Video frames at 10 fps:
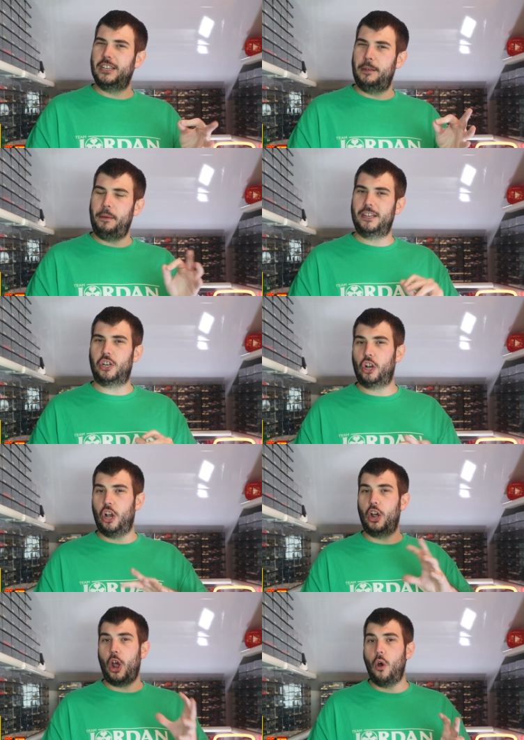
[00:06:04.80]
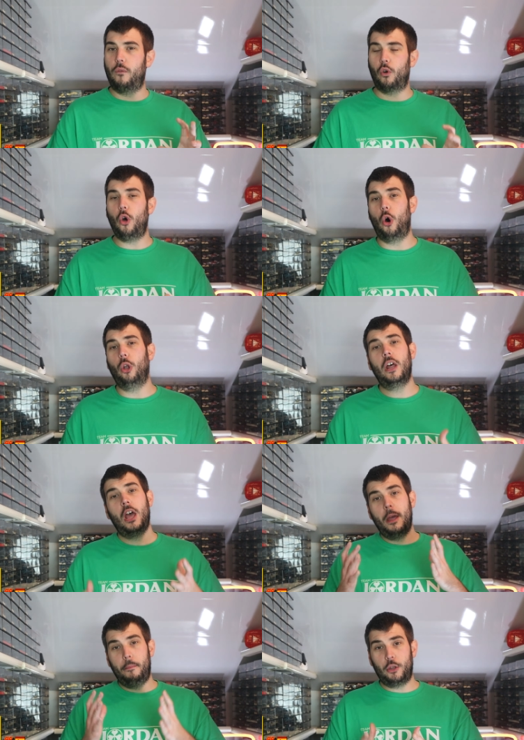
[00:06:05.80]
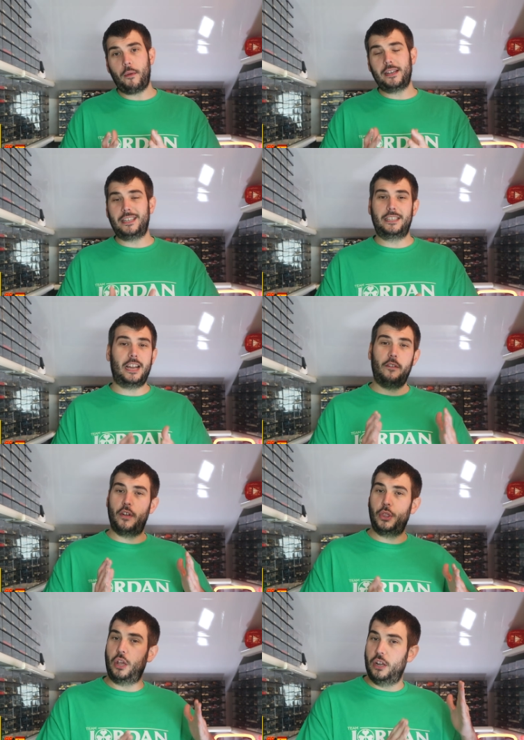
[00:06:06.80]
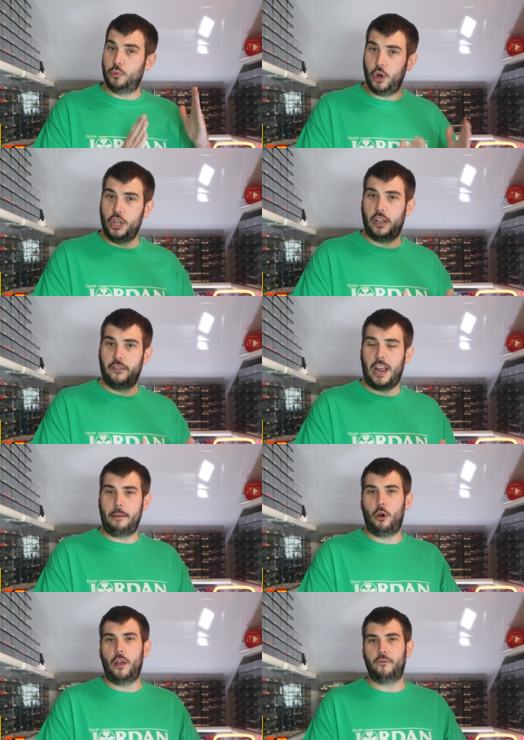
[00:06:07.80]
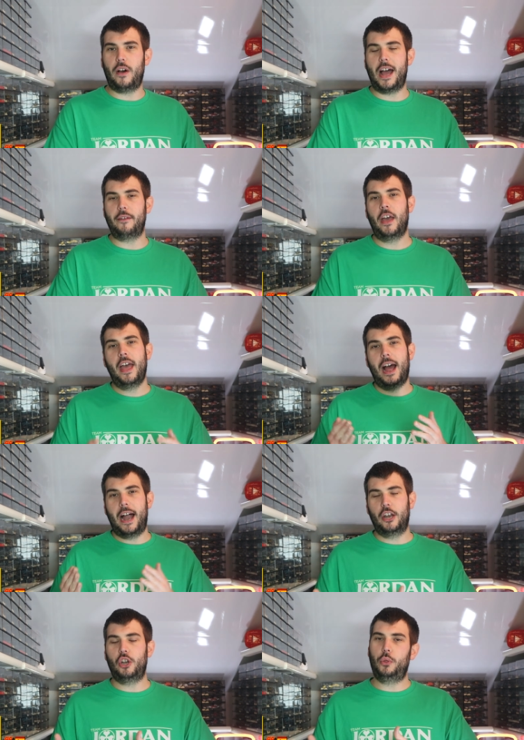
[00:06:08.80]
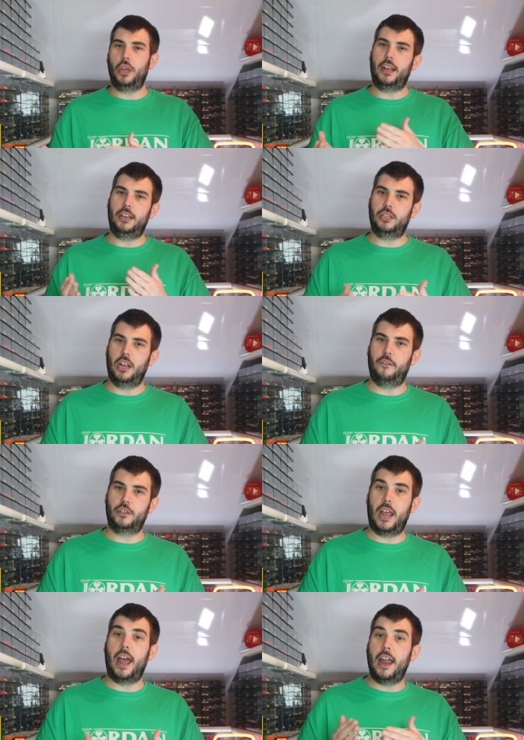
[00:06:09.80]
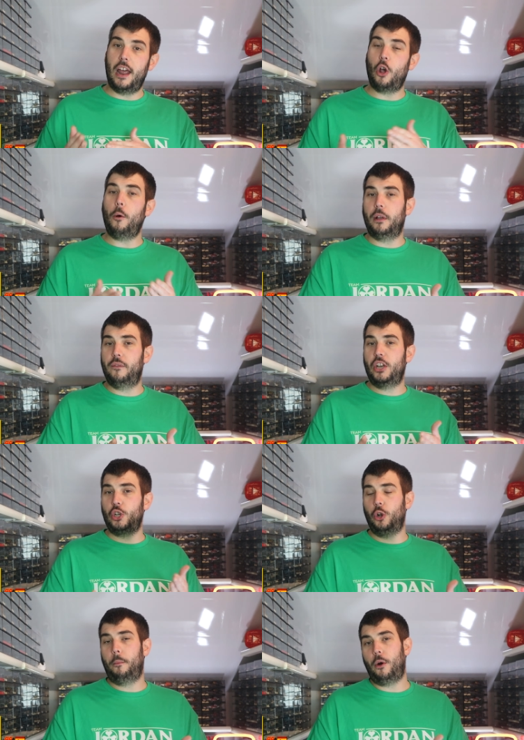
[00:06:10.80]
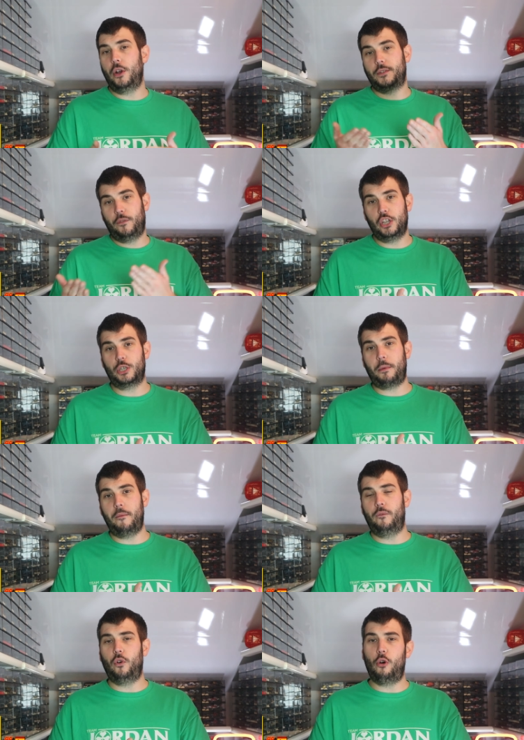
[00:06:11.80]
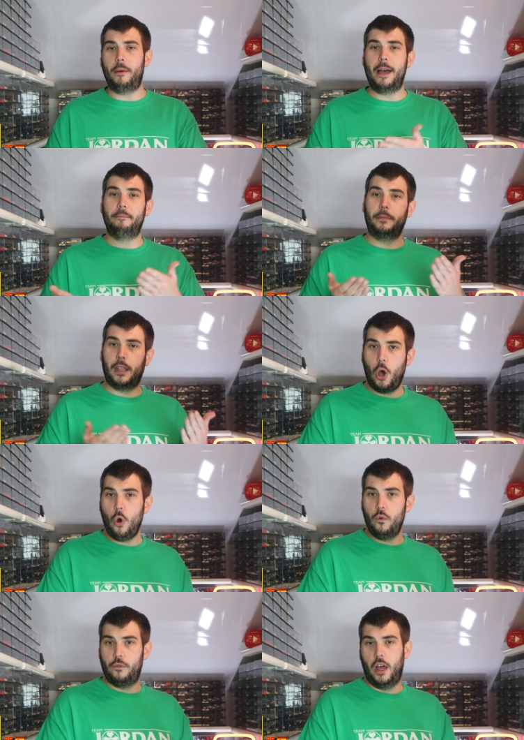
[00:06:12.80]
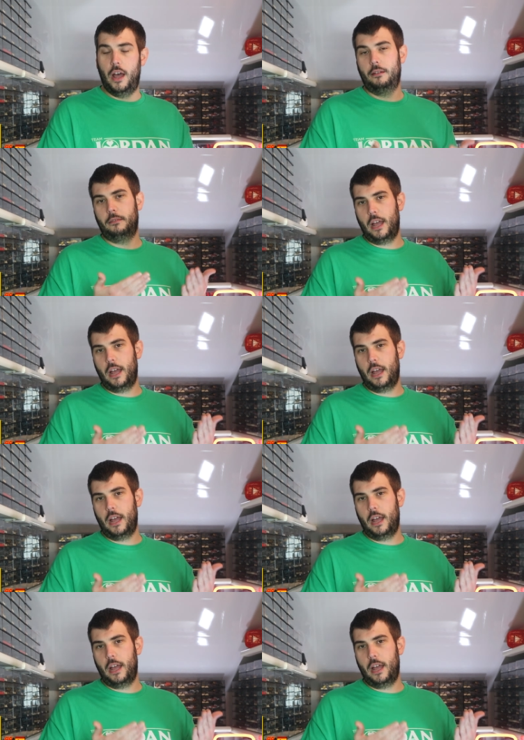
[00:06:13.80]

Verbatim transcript: because he beats Leclerc overall. But the race itself, I think, is worthy of an 8.5. And I do think he deserves a couple of additional points for the sprint format over